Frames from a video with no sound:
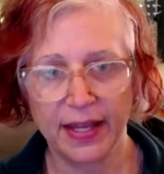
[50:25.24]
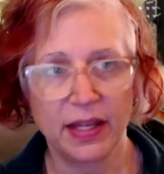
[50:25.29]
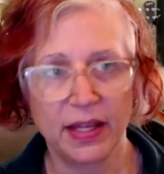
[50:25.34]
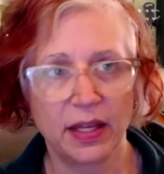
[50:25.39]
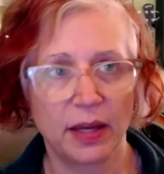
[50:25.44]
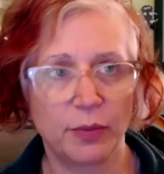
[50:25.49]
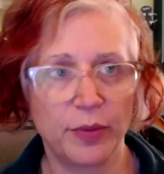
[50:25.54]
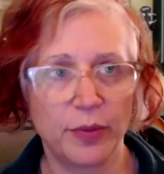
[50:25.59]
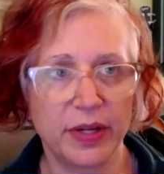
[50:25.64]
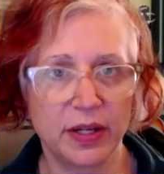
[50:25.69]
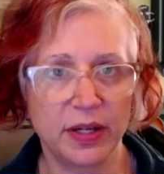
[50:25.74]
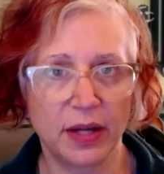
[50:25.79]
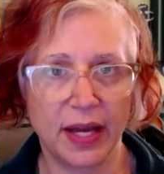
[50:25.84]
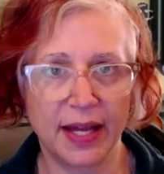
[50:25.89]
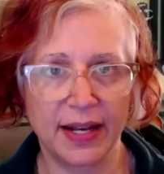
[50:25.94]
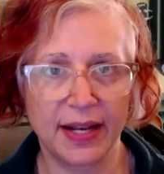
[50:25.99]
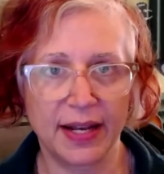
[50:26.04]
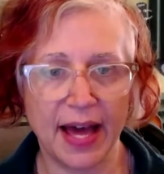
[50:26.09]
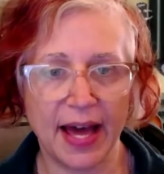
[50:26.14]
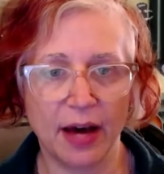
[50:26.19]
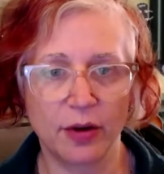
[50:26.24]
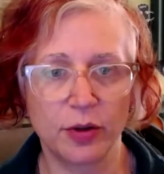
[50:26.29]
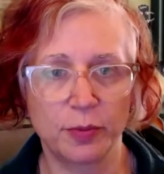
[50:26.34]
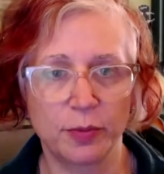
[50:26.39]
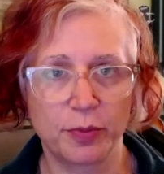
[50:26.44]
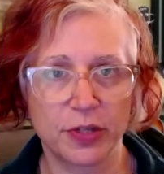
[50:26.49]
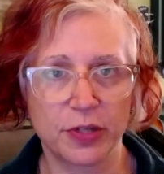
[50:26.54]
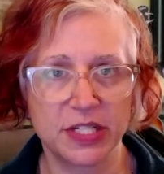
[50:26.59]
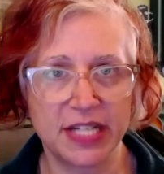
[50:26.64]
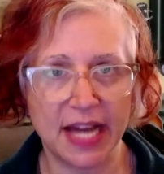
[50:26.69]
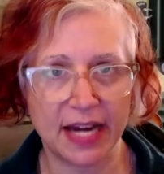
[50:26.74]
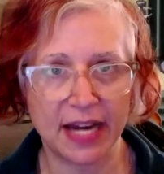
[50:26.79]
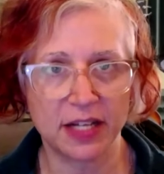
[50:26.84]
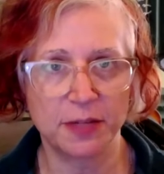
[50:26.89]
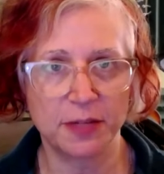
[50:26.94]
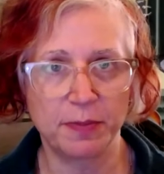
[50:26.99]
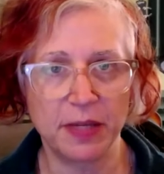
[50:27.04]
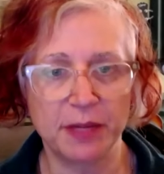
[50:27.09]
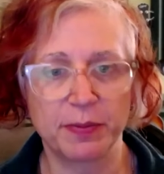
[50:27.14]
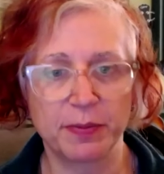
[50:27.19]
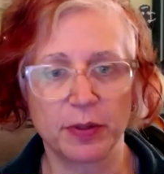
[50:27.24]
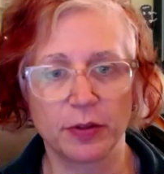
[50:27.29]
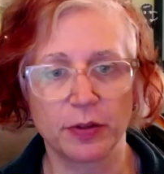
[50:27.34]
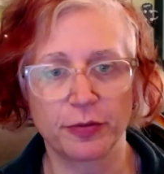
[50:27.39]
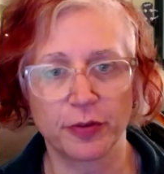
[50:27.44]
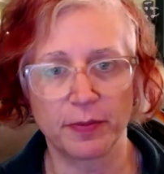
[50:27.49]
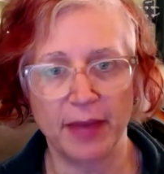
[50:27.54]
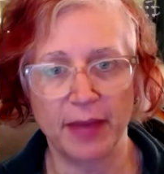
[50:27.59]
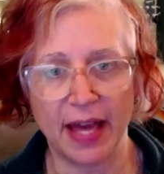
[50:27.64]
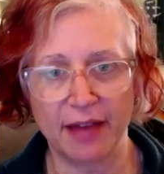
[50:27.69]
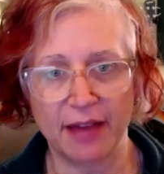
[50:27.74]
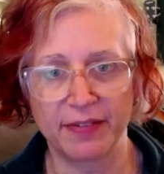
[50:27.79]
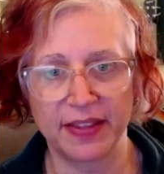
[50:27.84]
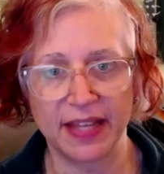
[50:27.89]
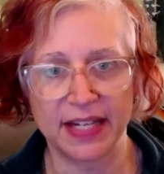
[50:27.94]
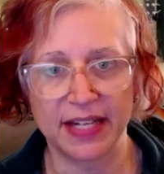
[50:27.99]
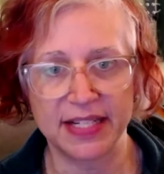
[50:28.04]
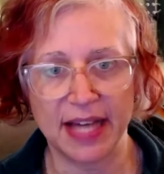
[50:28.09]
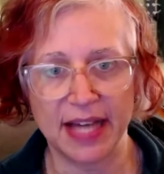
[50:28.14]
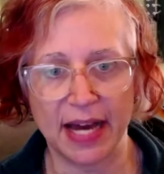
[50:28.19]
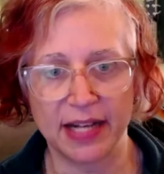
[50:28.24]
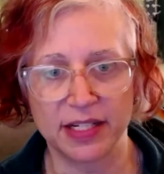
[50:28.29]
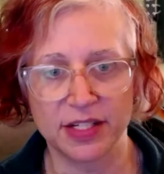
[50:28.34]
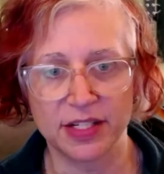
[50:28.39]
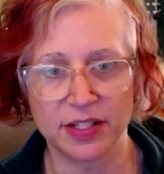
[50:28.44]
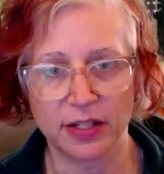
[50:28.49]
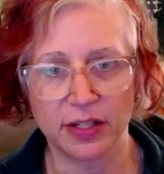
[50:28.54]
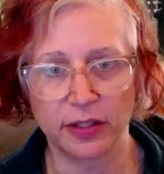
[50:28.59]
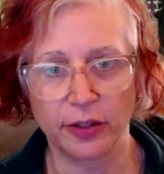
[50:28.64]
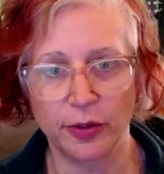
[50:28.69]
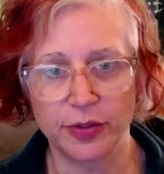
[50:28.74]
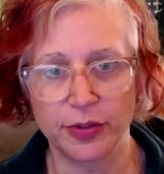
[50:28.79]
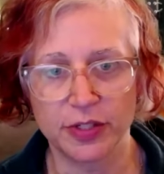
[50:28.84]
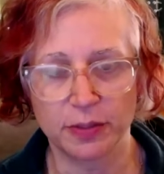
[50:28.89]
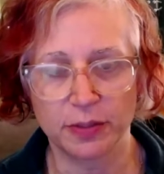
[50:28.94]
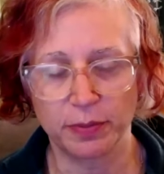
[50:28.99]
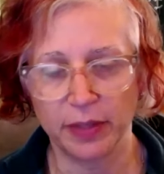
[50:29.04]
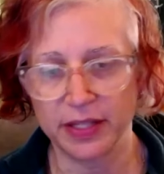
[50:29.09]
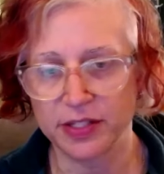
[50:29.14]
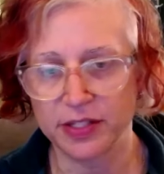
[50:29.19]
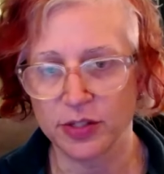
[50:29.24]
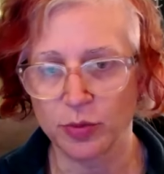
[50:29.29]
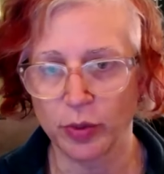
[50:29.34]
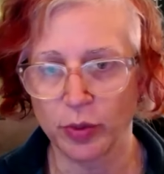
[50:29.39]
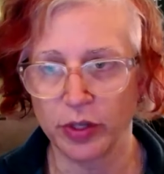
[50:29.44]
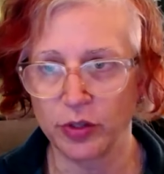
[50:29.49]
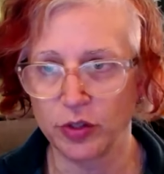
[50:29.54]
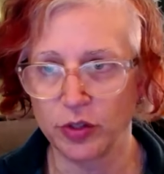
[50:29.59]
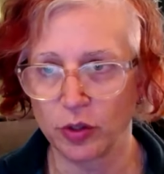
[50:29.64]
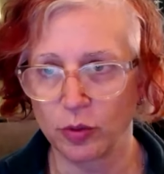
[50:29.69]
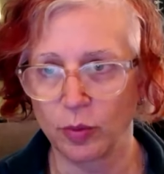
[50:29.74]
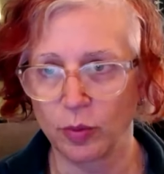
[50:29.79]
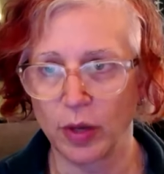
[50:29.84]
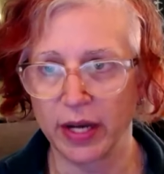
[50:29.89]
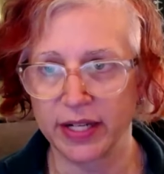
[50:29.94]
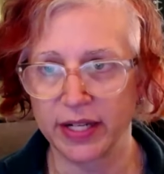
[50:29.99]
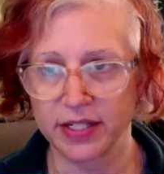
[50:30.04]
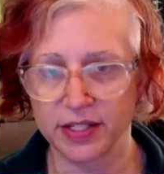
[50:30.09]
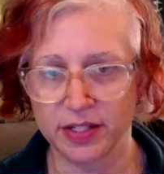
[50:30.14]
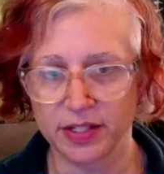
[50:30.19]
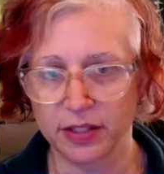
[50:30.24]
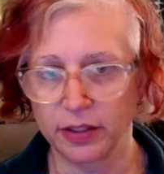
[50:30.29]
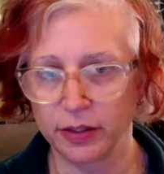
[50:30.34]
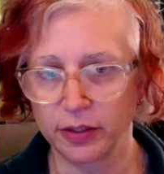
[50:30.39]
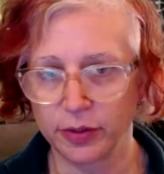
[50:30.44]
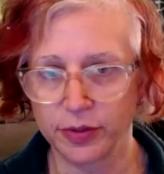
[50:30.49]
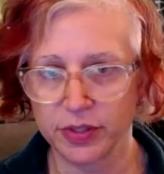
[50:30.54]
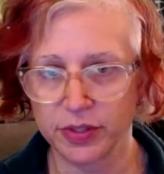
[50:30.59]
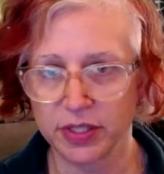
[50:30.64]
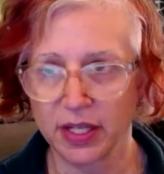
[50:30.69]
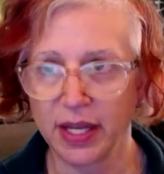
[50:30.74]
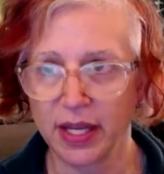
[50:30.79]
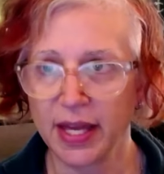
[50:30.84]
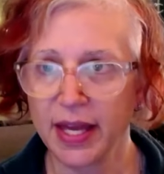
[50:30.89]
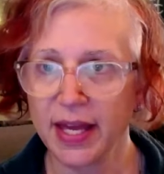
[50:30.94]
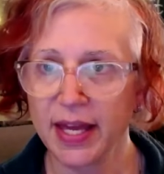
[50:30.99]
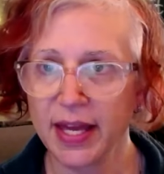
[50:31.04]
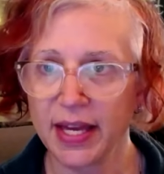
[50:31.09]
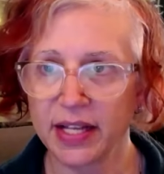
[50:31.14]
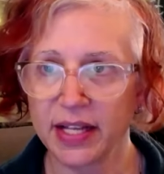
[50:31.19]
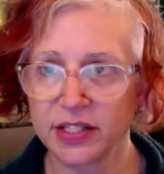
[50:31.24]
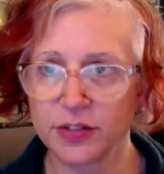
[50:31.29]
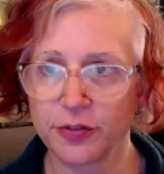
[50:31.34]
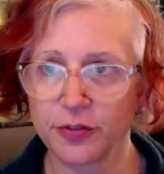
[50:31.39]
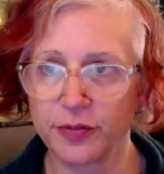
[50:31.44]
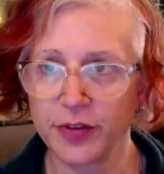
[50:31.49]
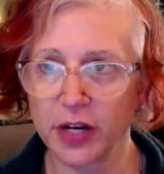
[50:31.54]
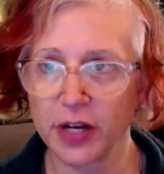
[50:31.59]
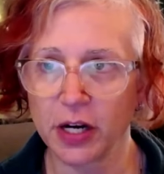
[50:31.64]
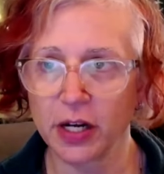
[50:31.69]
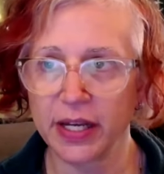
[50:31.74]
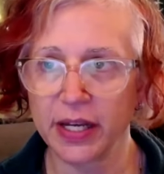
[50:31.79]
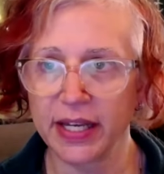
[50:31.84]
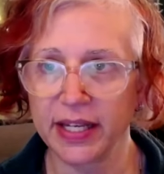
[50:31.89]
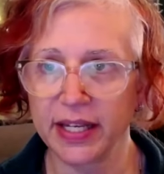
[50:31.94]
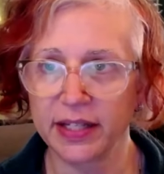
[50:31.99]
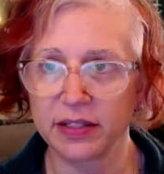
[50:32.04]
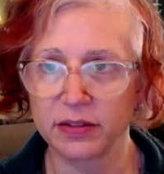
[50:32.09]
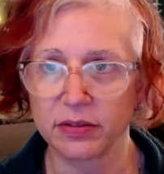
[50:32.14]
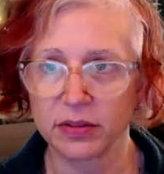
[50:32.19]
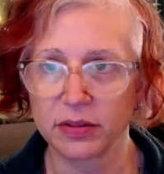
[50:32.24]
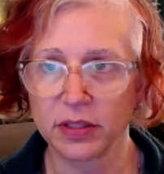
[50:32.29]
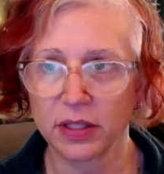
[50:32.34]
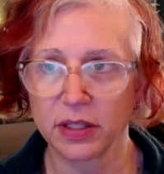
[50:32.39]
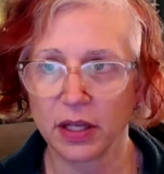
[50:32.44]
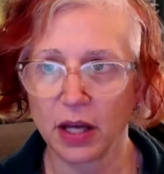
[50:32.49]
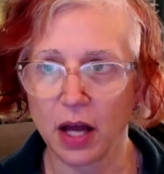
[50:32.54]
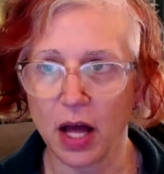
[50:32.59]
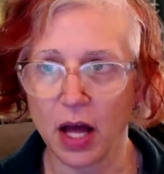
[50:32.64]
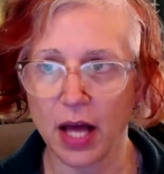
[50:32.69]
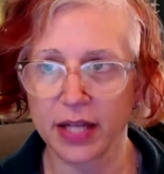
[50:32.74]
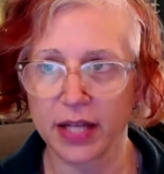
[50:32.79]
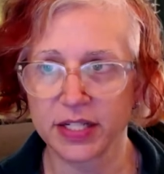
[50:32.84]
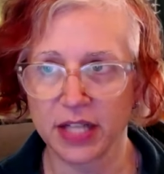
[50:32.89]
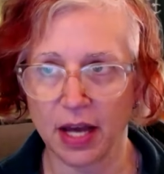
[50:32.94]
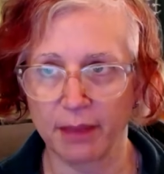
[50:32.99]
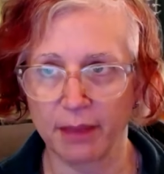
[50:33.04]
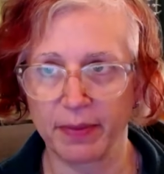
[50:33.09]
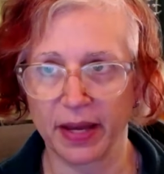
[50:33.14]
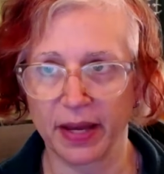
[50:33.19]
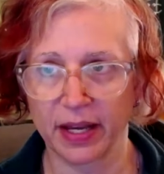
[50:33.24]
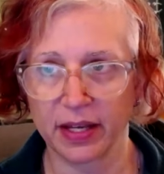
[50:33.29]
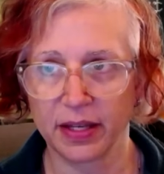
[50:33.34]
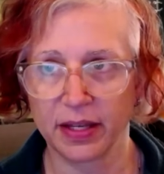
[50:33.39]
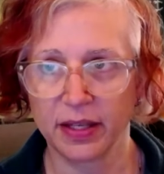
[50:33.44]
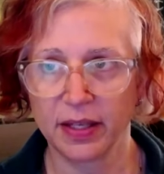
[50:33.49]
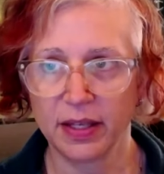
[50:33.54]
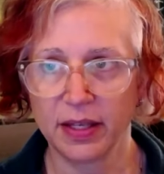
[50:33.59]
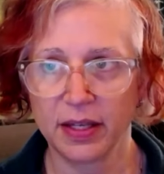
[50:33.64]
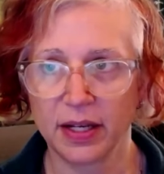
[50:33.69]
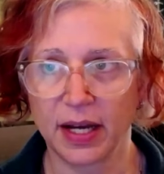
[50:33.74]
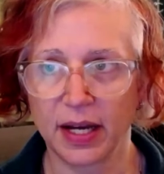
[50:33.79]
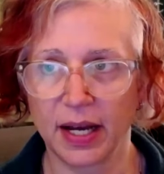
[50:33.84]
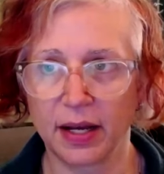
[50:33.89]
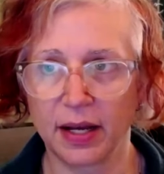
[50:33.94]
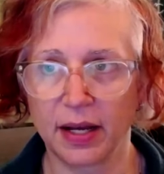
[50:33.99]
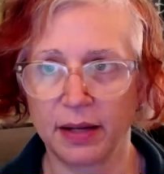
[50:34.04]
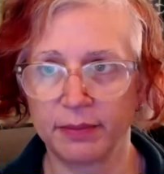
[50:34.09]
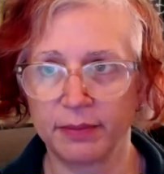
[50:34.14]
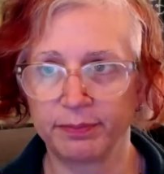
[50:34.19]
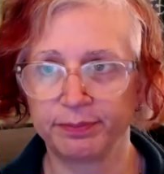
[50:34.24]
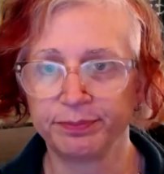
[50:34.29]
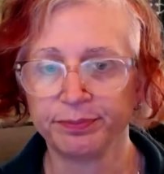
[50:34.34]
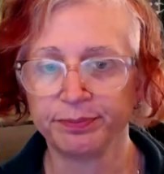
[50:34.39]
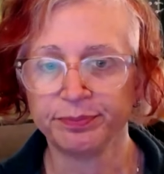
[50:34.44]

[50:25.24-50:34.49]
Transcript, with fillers: and we and how to protect people from having that data disclosed to places where you don't want it disclosed. It's a very hot topic. Um,